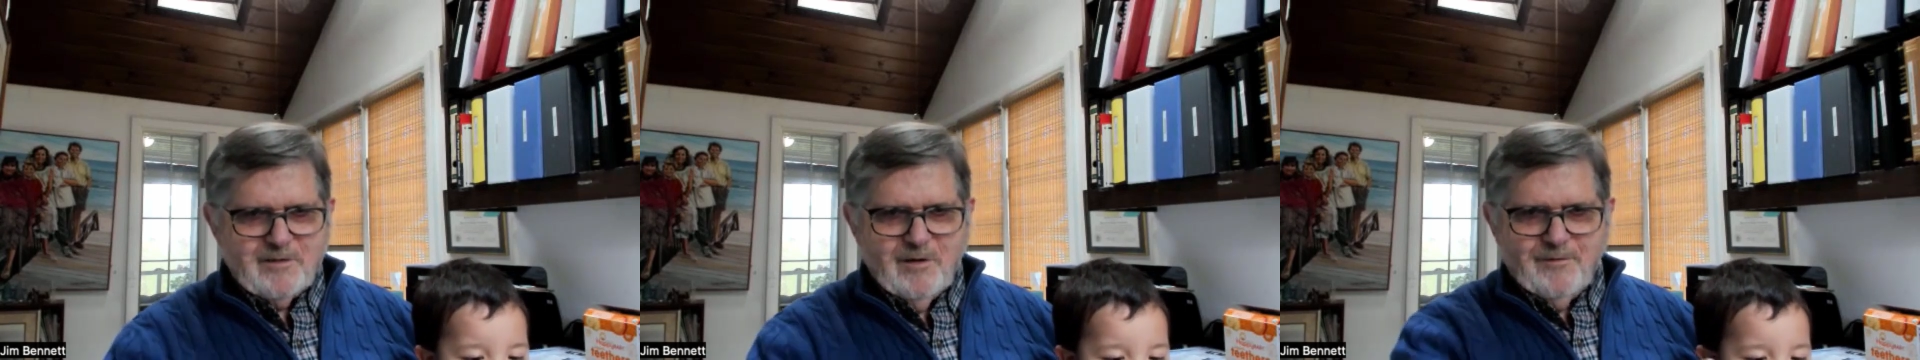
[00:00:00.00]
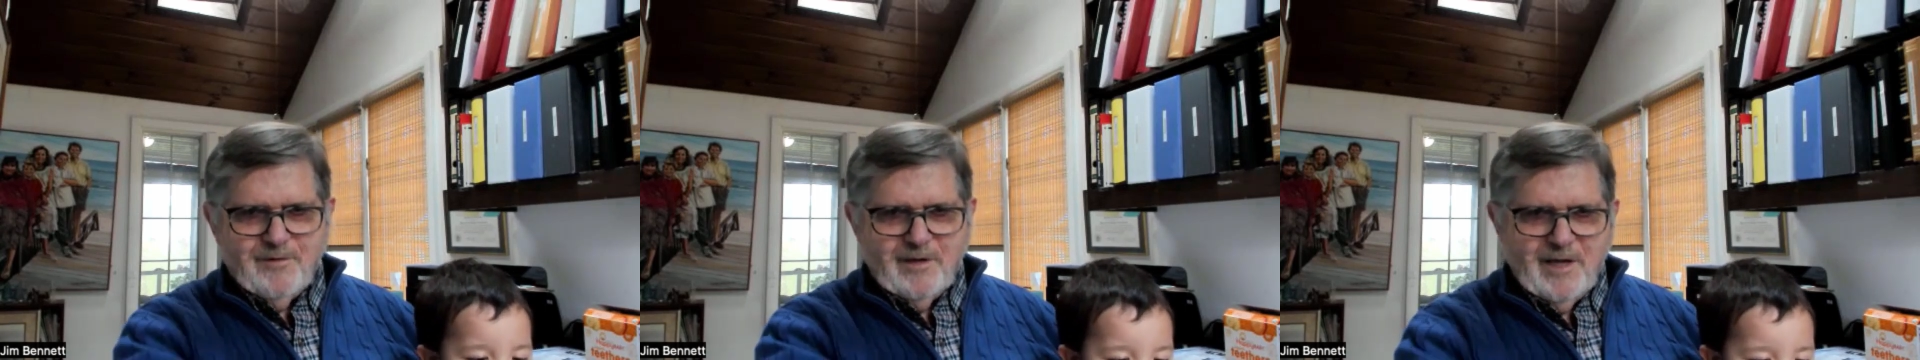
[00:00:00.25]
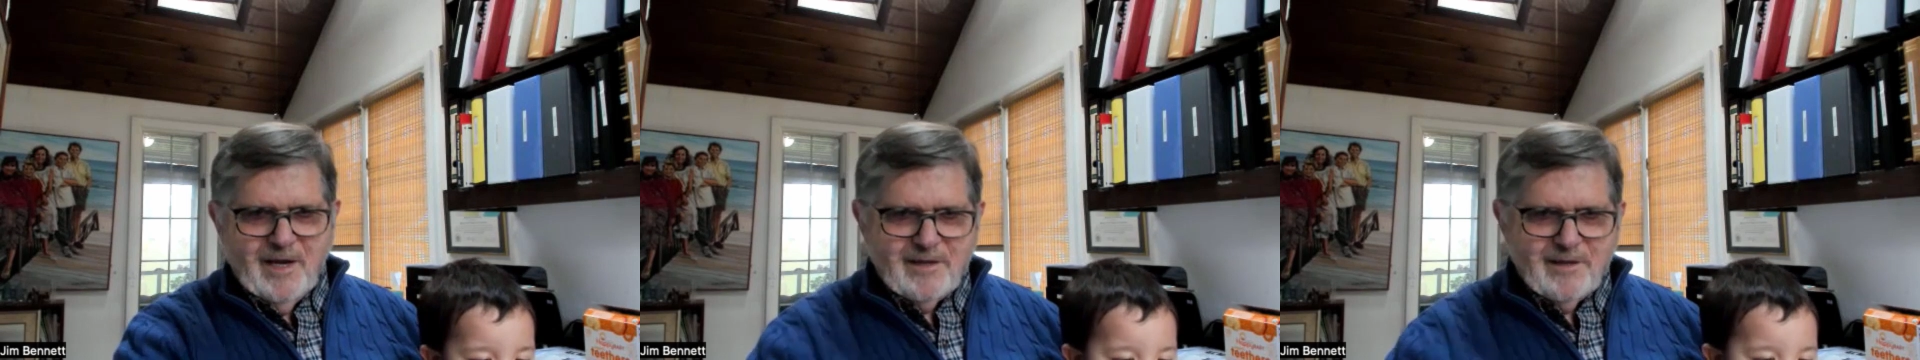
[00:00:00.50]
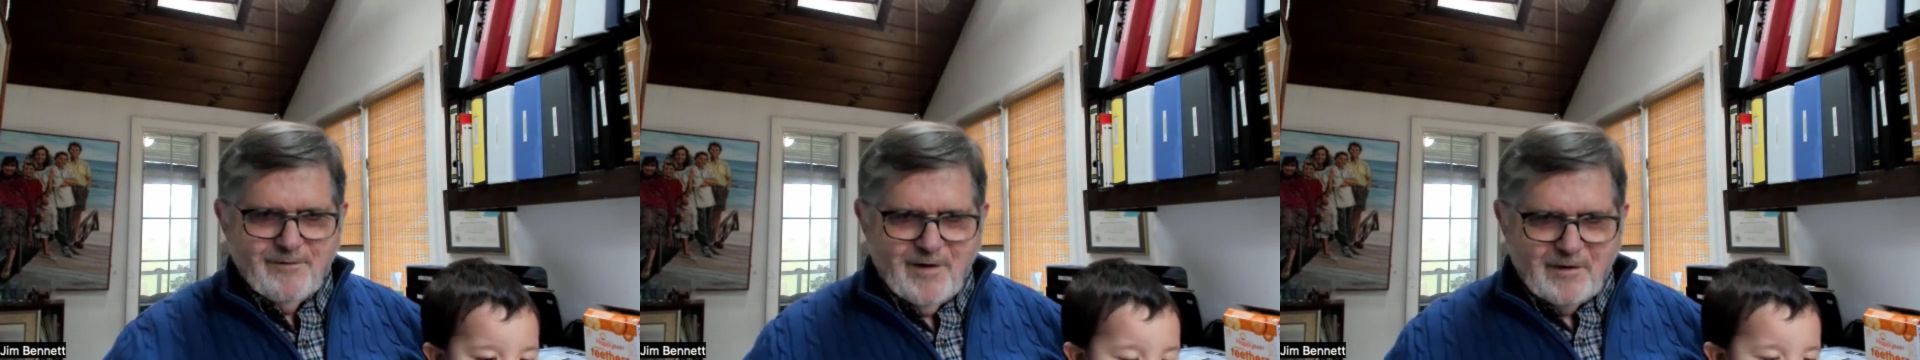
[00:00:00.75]
So if you yank
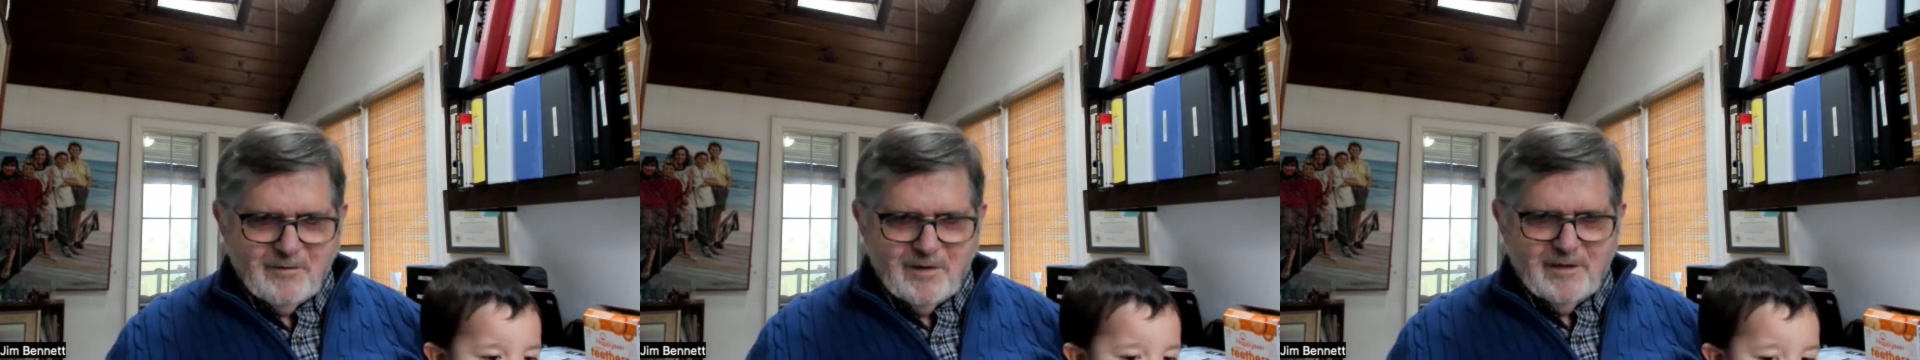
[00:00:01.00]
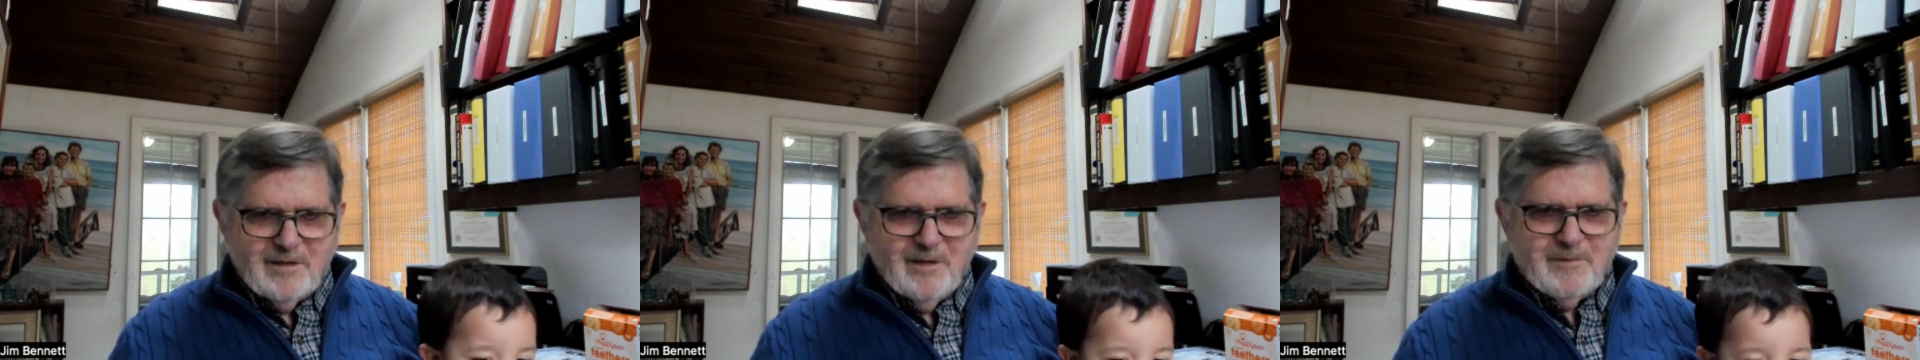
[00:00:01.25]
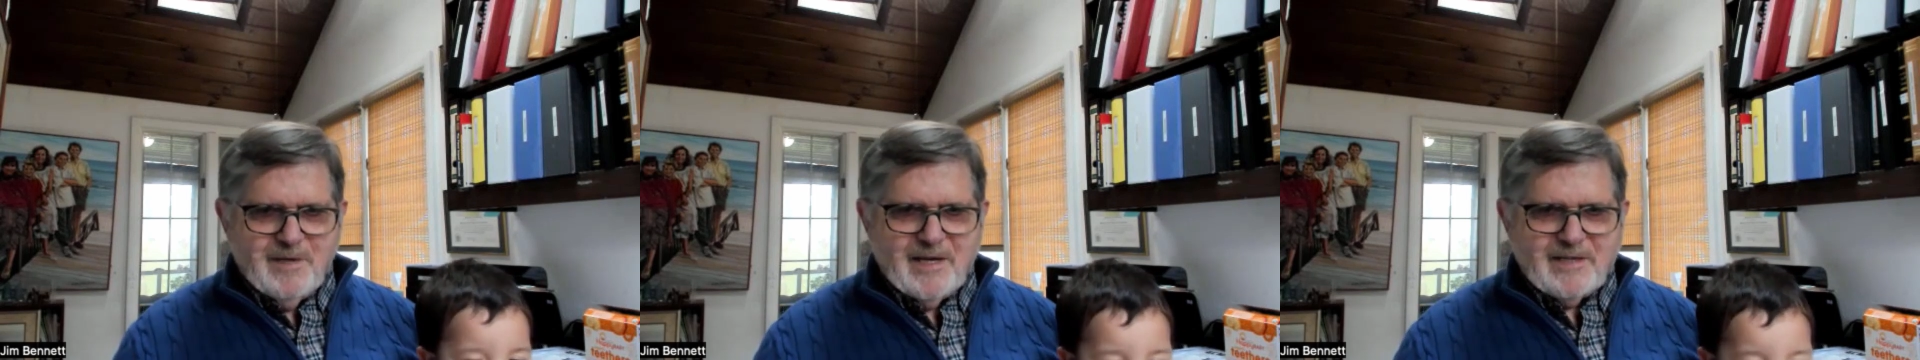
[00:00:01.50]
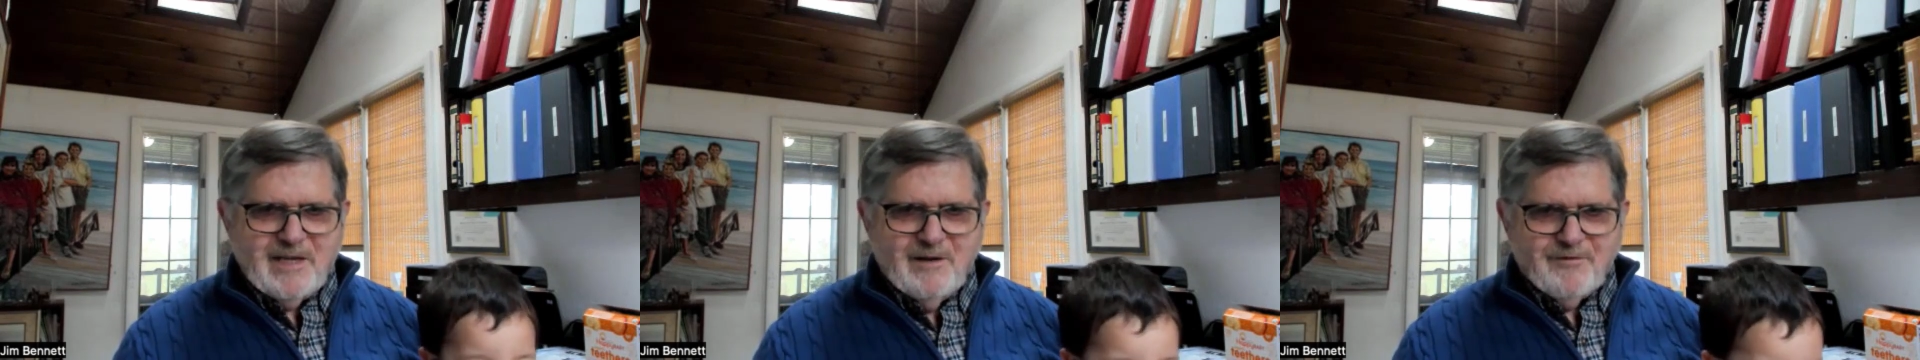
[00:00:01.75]
the federal income
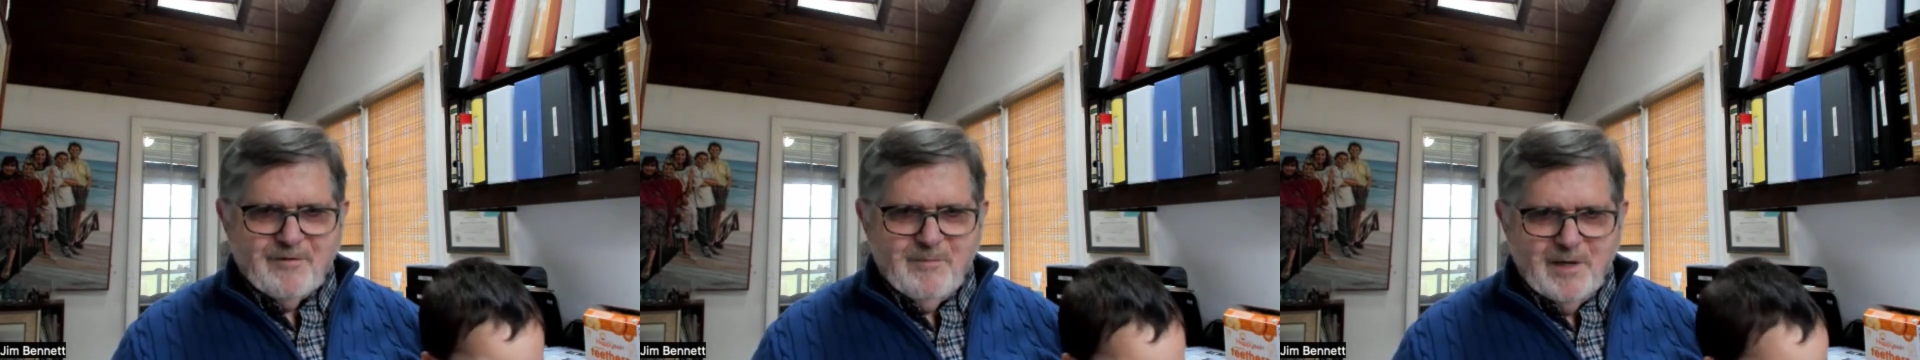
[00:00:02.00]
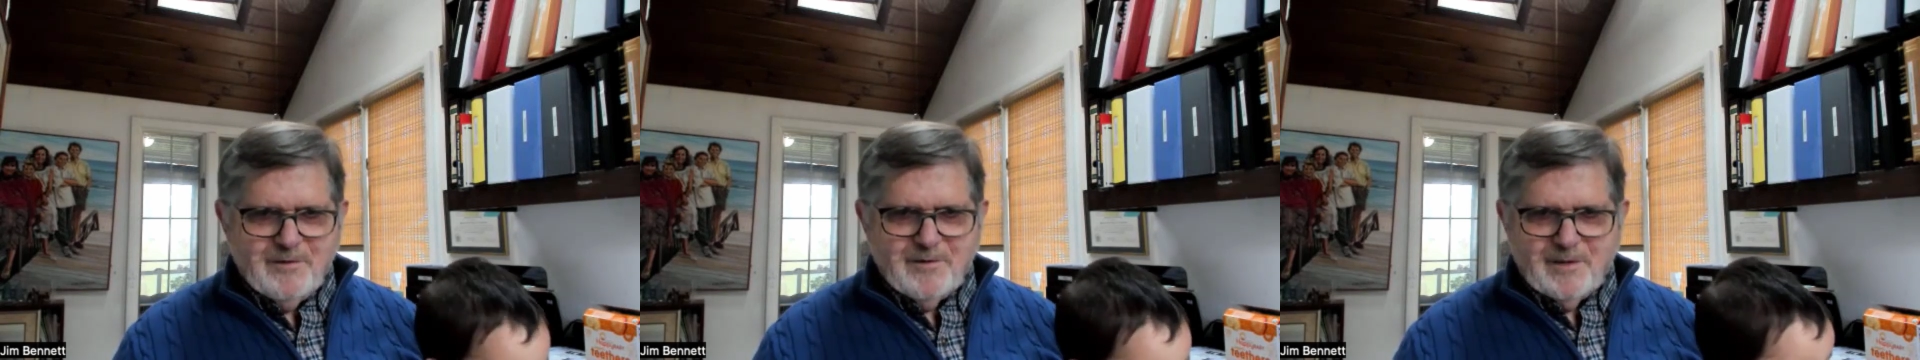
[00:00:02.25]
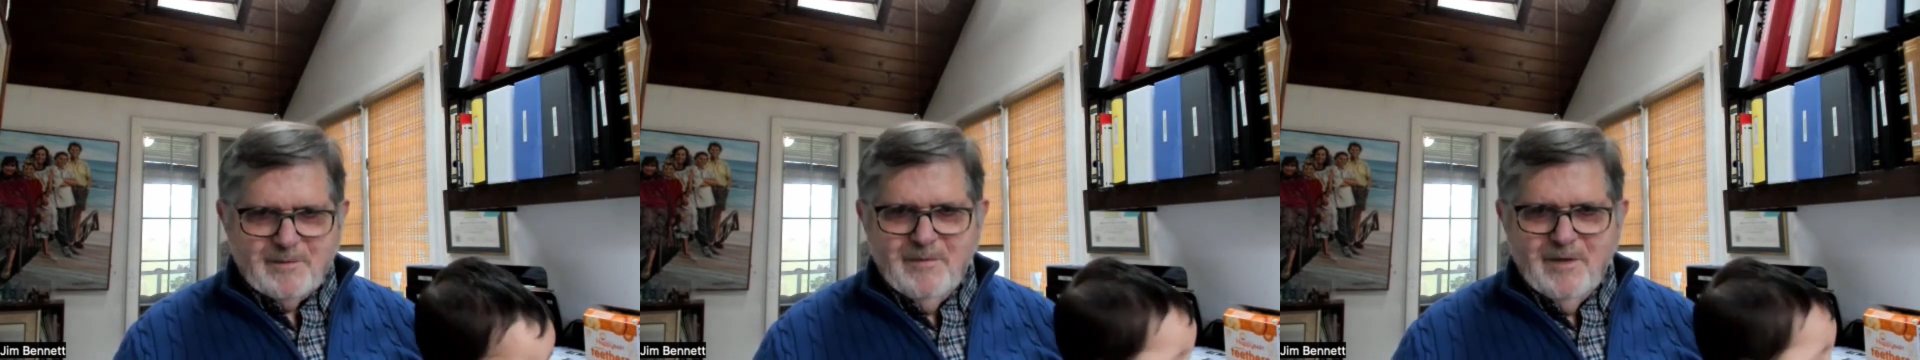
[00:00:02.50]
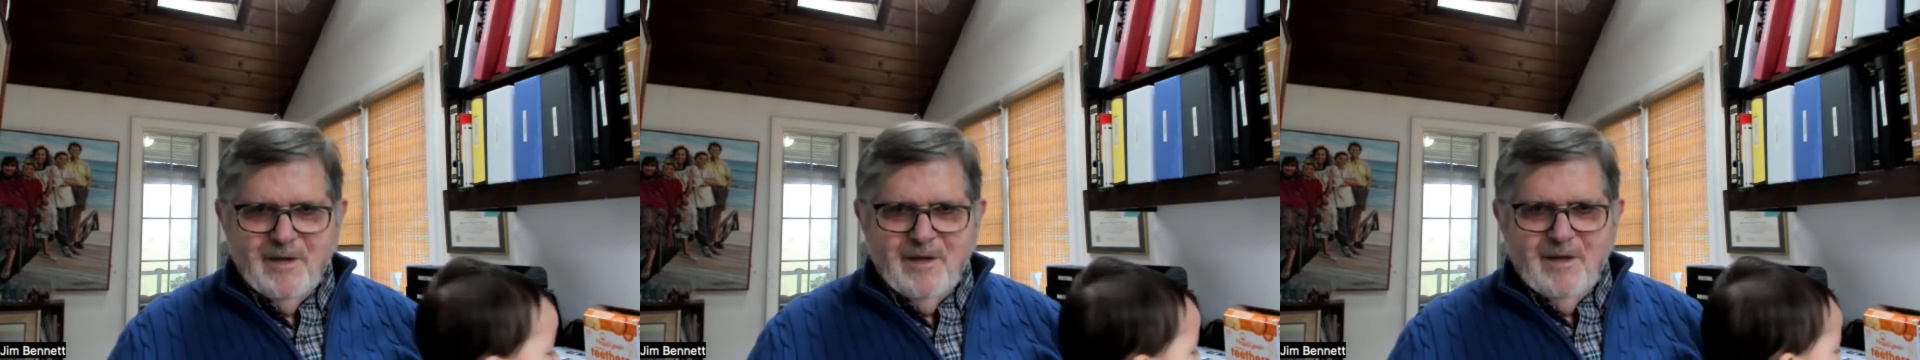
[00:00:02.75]
tax out from under them,